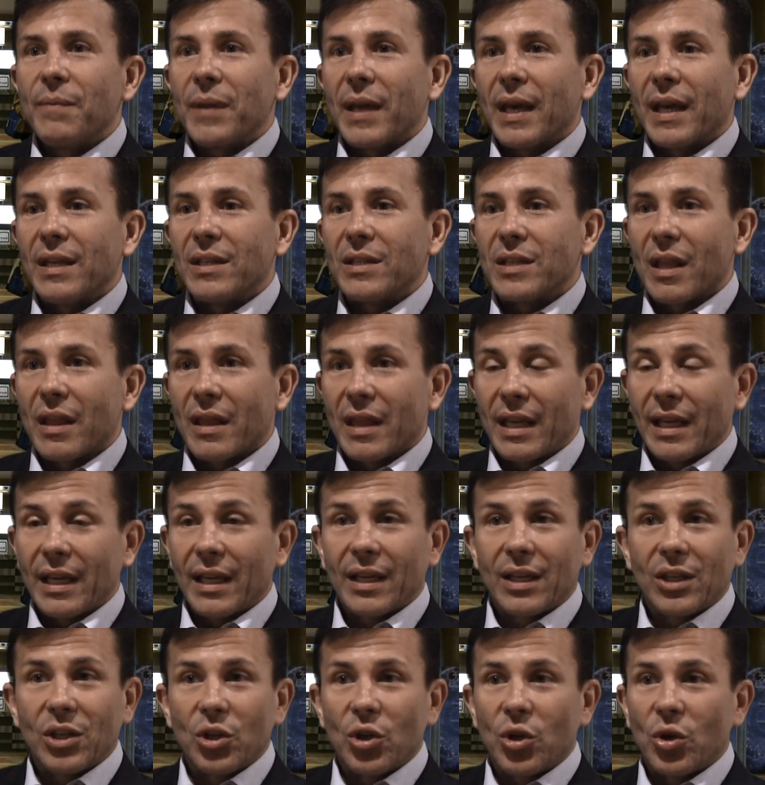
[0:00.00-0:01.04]
And to
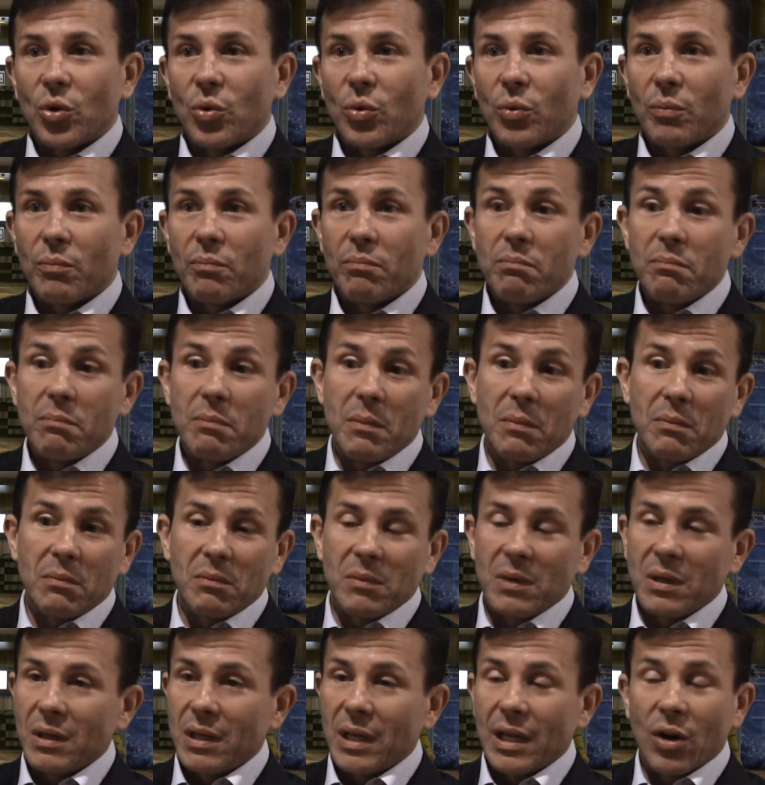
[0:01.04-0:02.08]
think, you know,
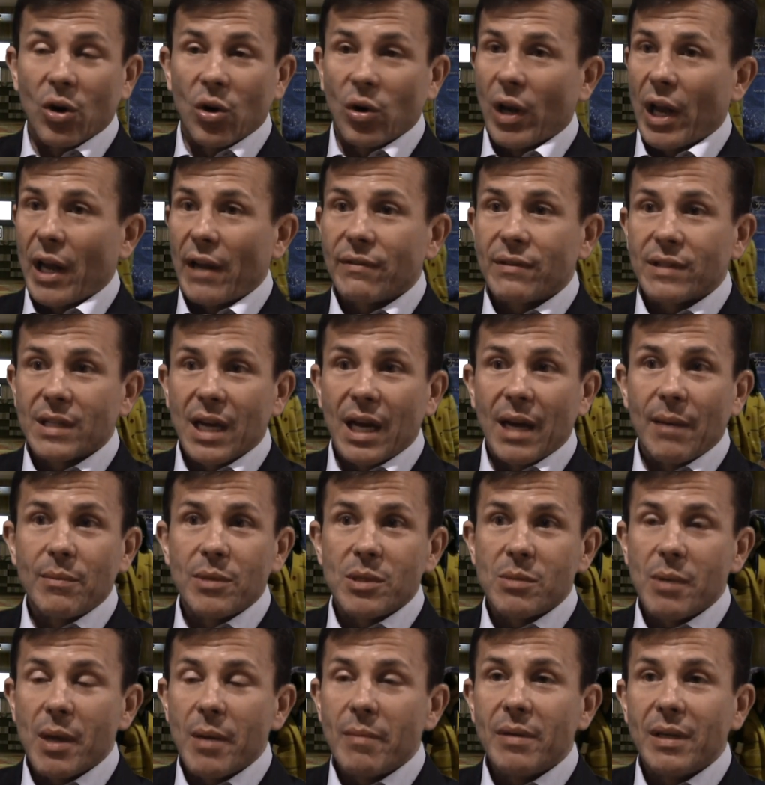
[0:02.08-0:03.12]
in our
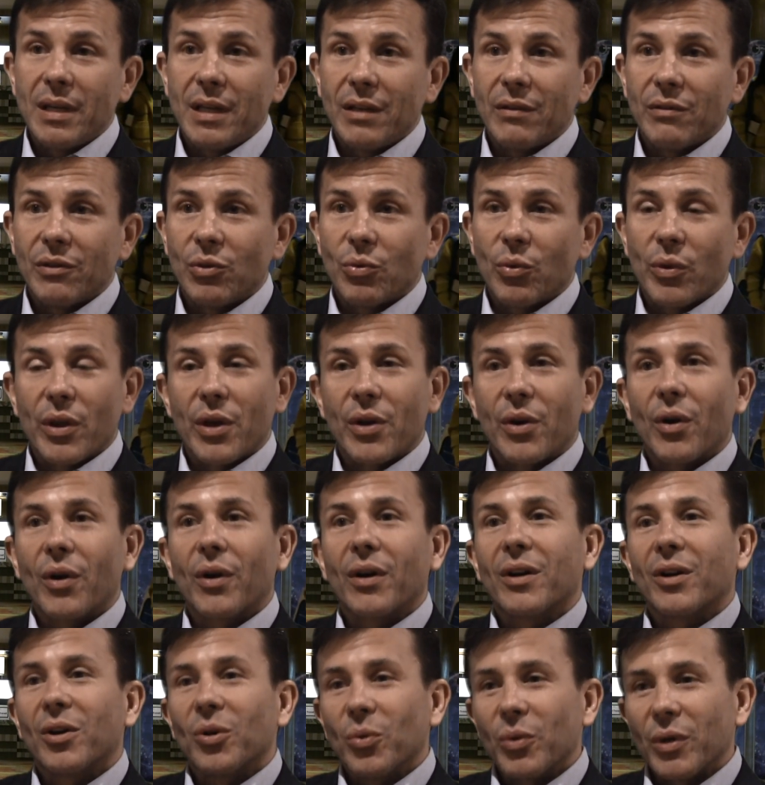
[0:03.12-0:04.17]
lifetimes, maybe even within our
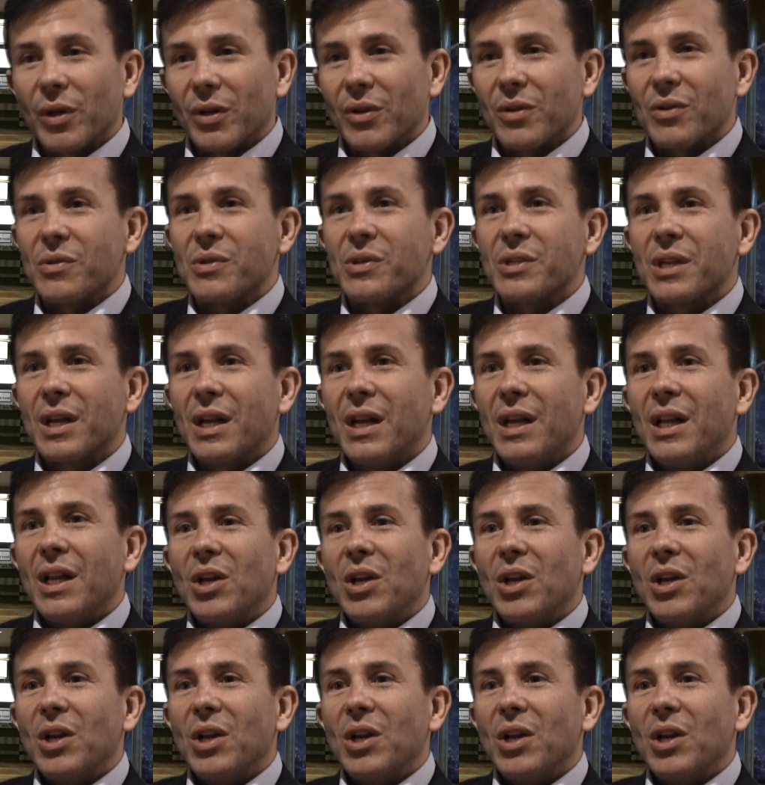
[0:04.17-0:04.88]
careers,